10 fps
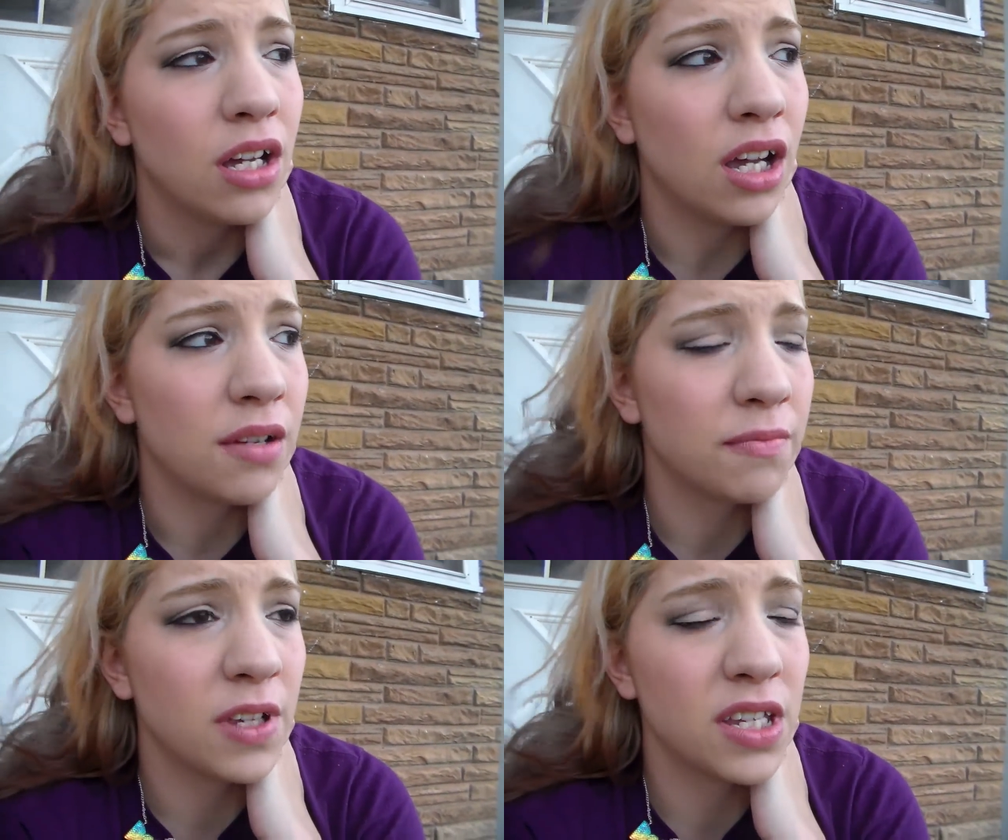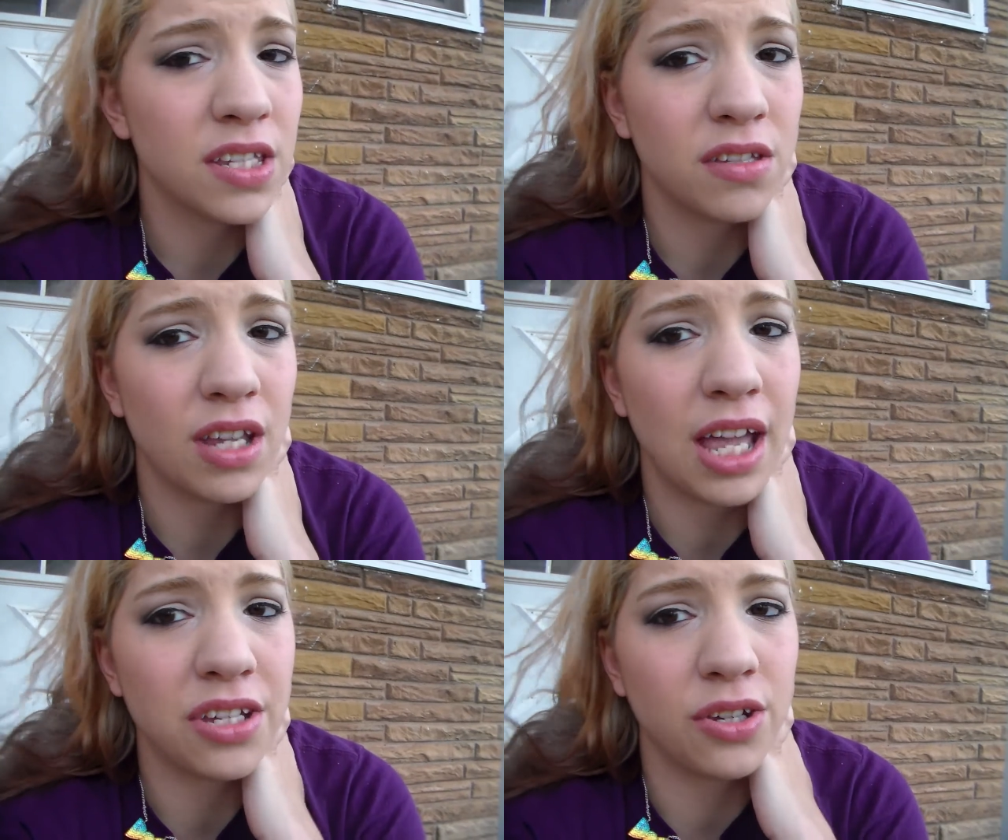Because
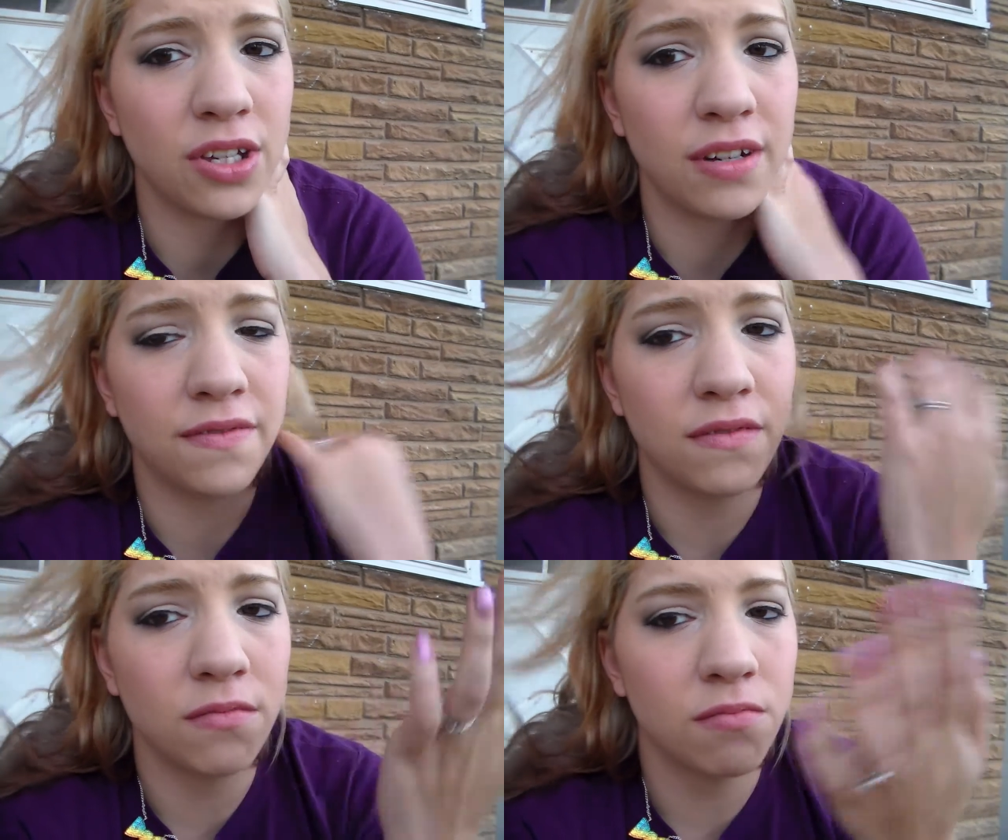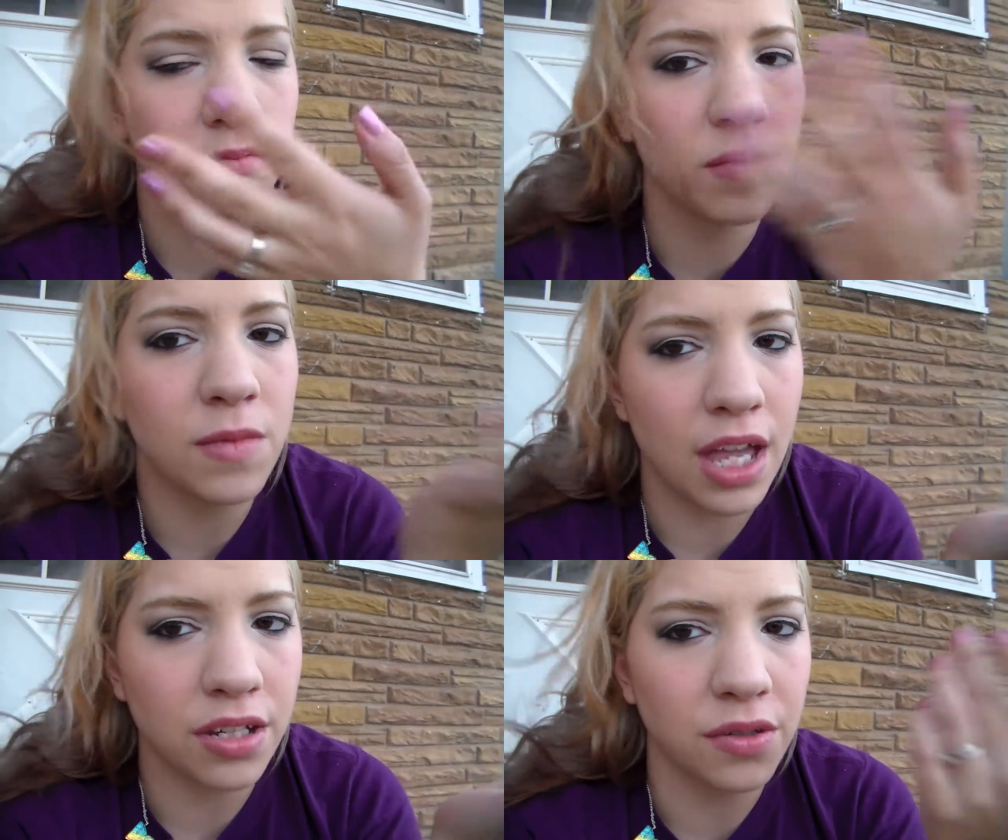as
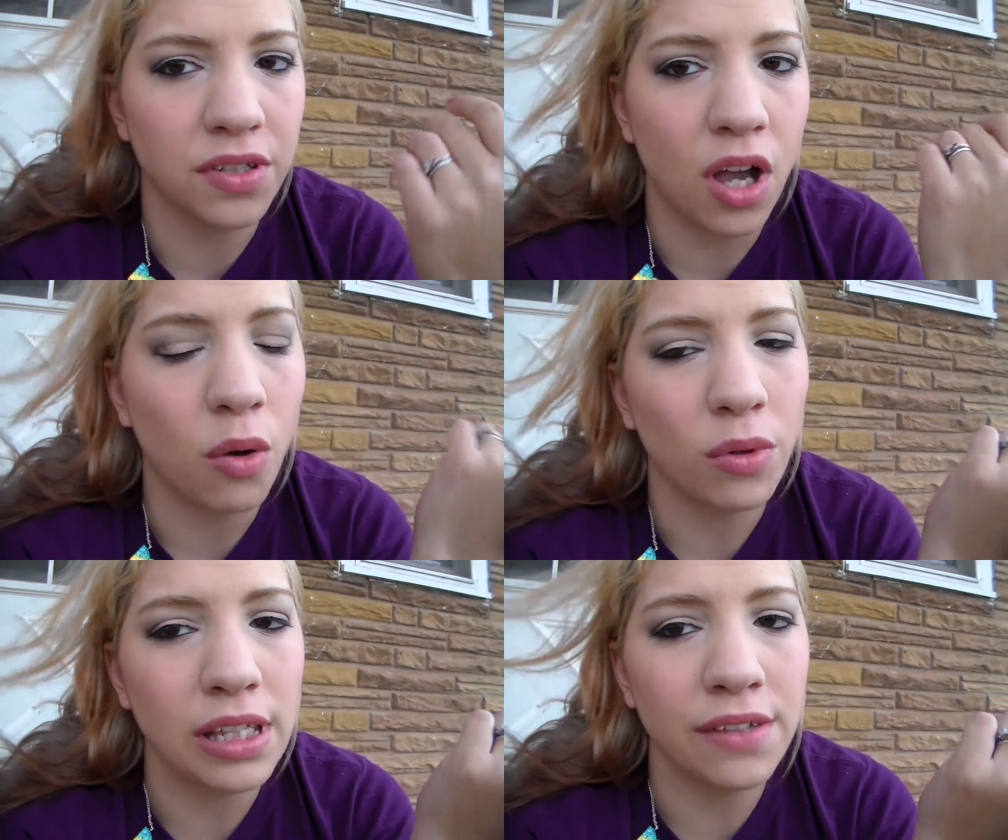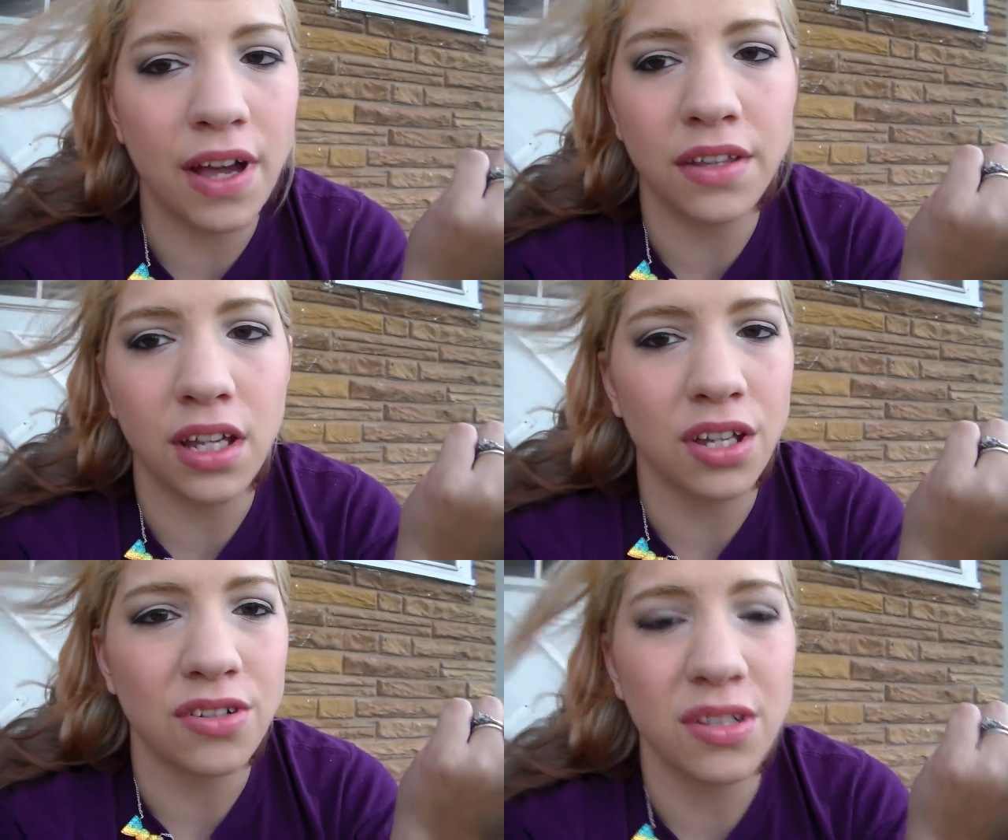you saw, we live out in the
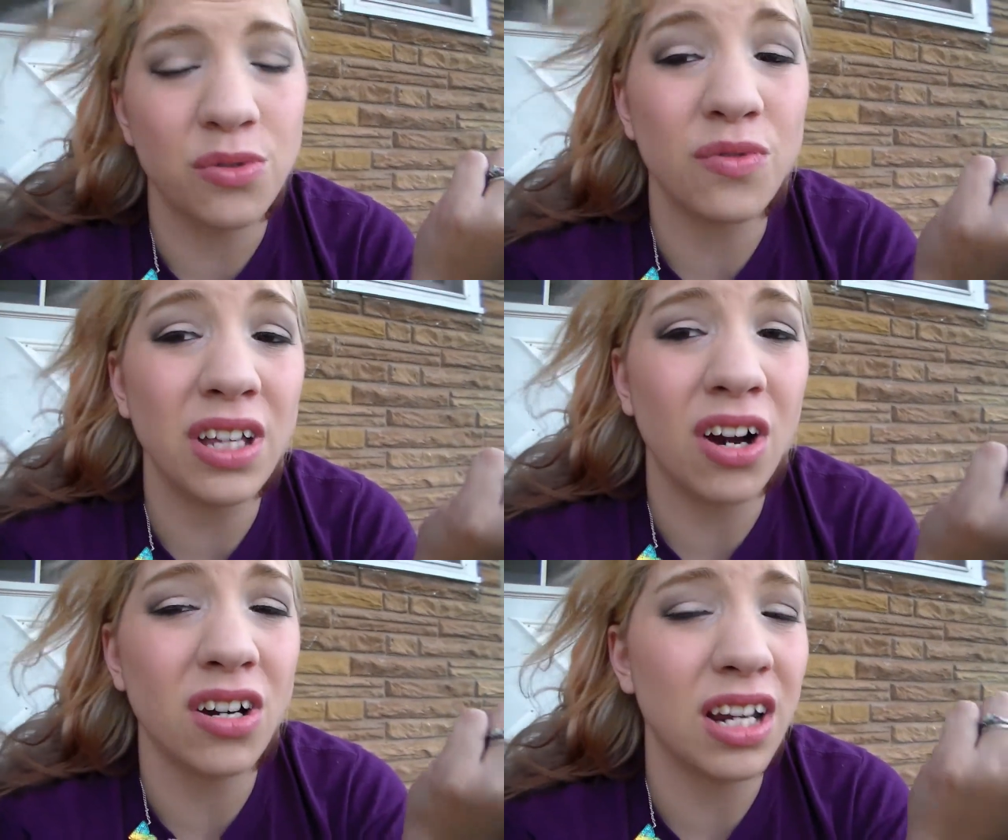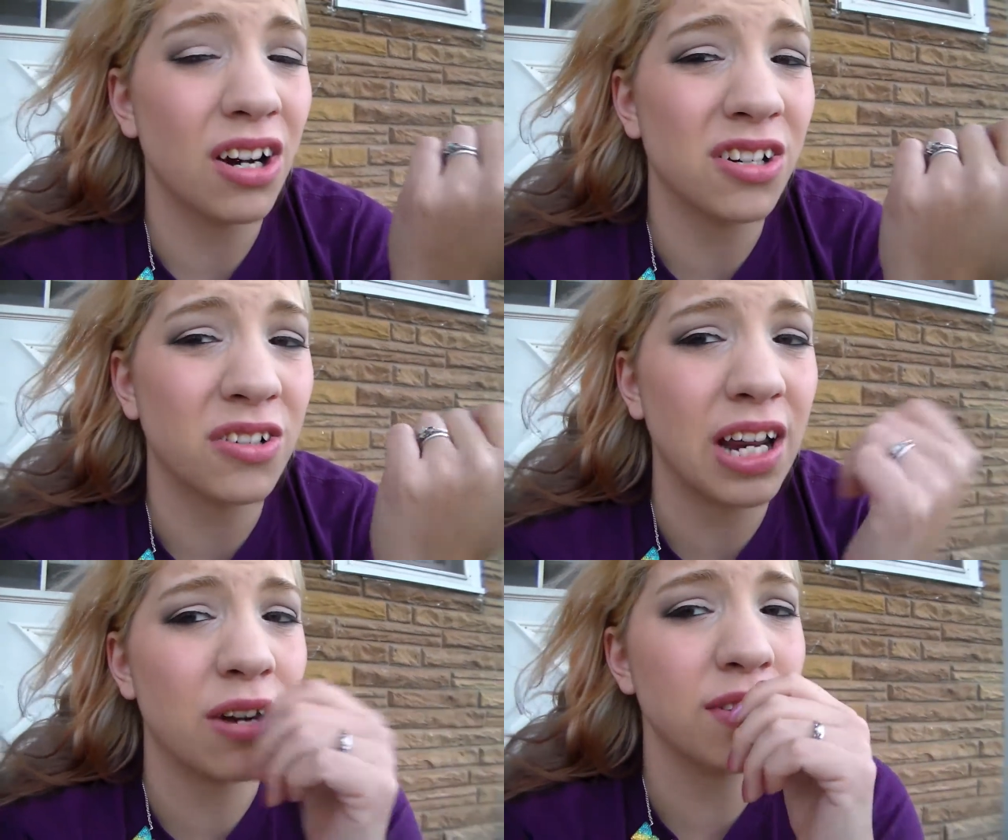country, so it's really hard to hear our
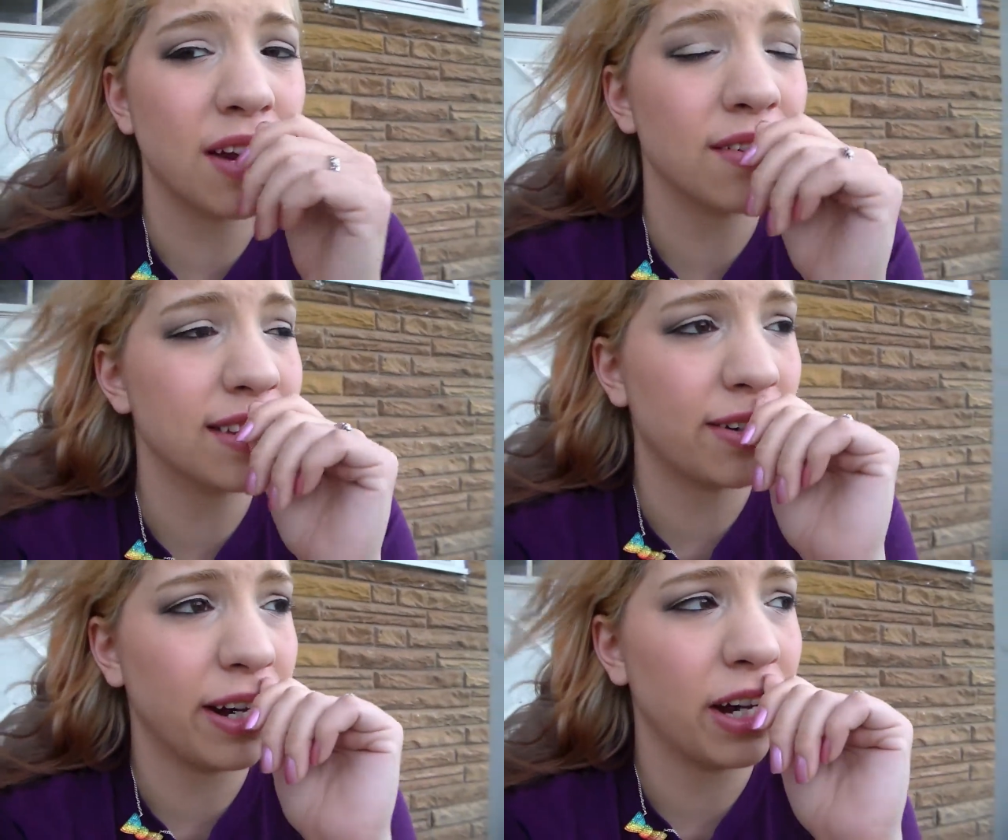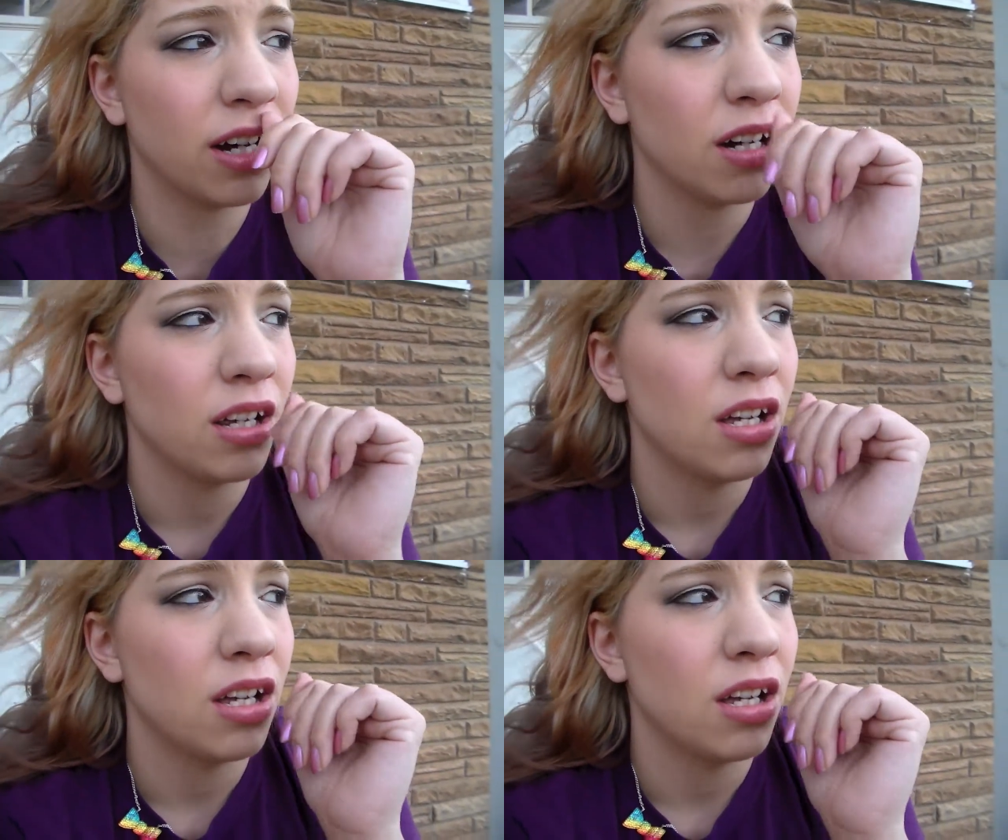tornado sirens out here.